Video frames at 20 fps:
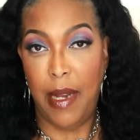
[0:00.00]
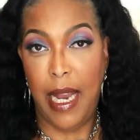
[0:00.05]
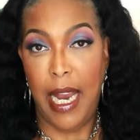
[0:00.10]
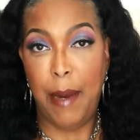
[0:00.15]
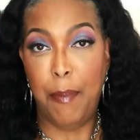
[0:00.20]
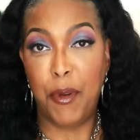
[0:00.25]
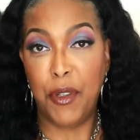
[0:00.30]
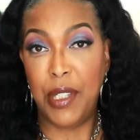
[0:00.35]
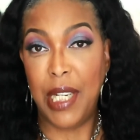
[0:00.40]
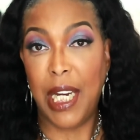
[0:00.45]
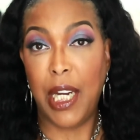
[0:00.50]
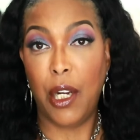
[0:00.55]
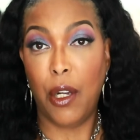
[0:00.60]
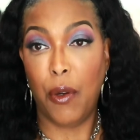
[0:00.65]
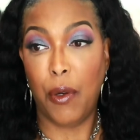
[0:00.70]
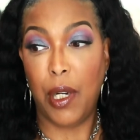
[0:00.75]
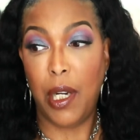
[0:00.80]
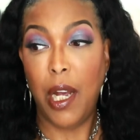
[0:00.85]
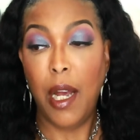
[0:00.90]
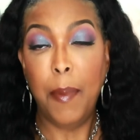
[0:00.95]
a particular
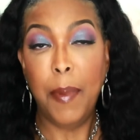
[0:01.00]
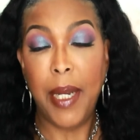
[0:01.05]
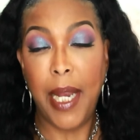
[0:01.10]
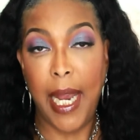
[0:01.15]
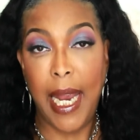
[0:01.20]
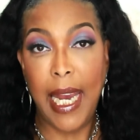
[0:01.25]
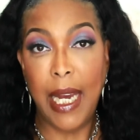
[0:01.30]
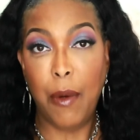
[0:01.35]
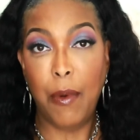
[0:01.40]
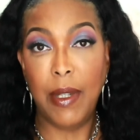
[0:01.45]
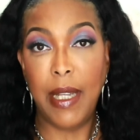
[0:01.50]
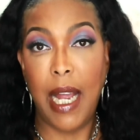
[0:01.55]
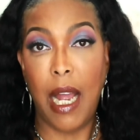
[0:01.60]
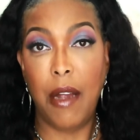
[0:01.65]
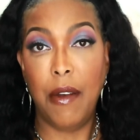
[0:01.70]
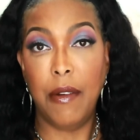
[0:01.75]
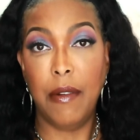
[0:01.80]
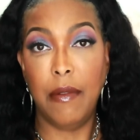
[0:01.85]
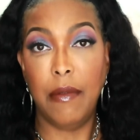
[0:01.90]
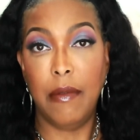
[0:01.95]
cupcake without